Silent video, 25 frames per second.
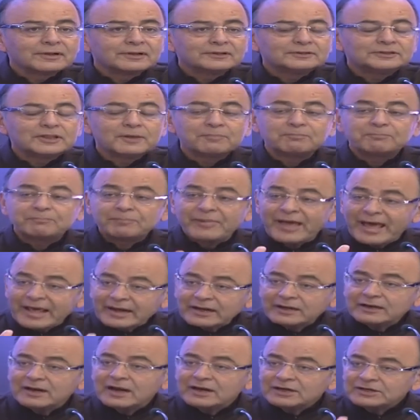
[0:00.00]
the
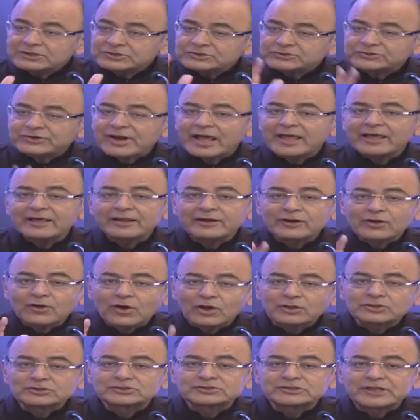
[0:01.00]
parallel trial
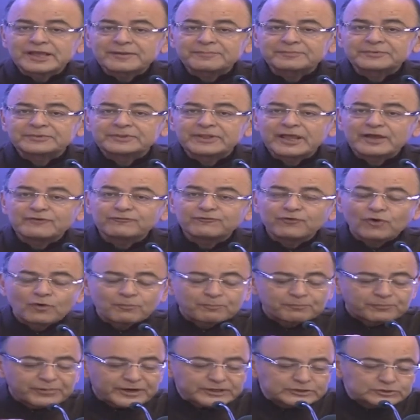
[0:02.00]
concept, therefore
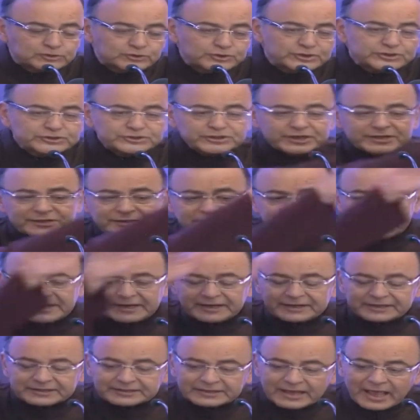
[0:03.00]
prejudicing the
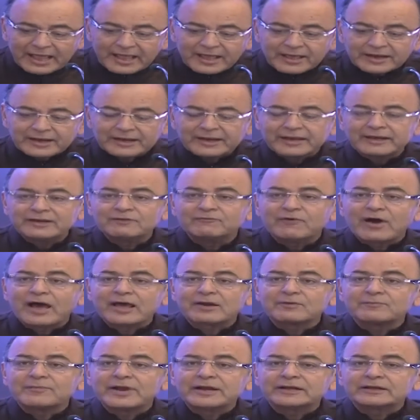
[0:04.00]
entire
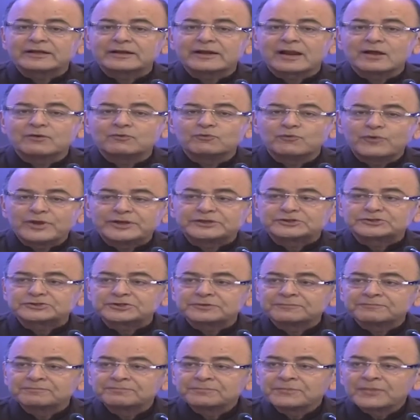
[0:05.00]
environment around which
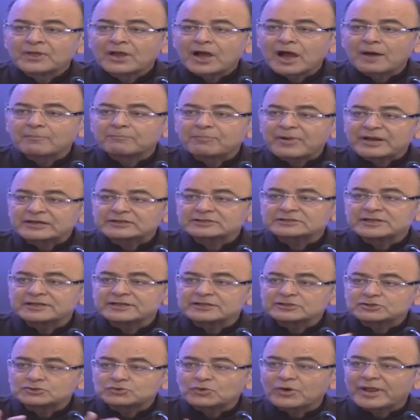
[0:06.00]
a person
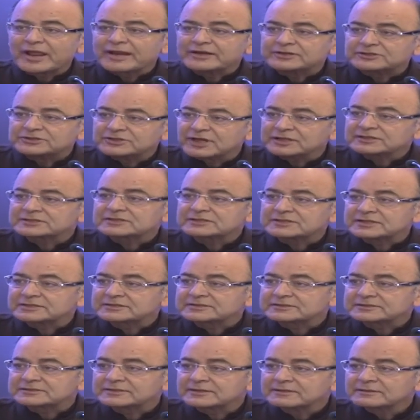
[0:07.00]
is to get
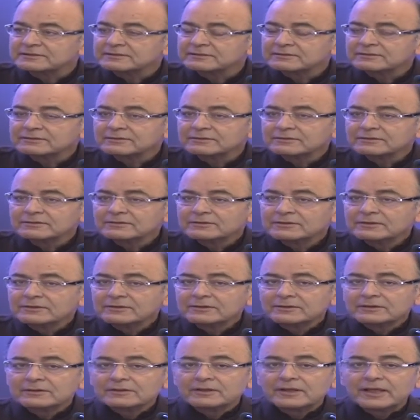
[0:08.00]
justice
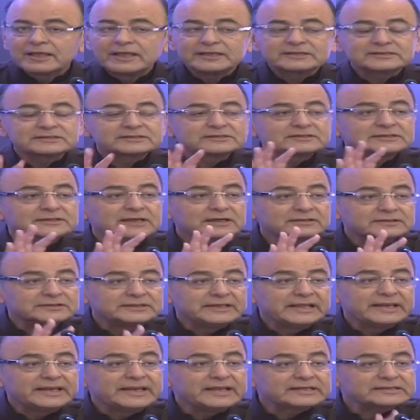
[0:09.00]
is
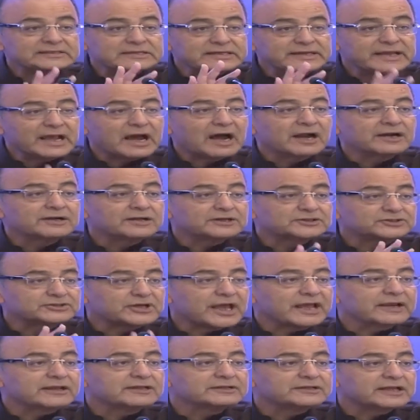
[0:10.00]
seriously under
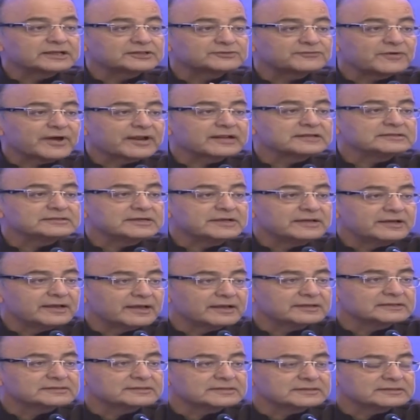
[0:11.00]
challenge as far as
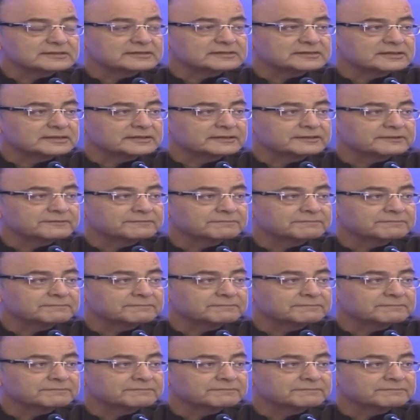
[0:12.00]
India is concerned.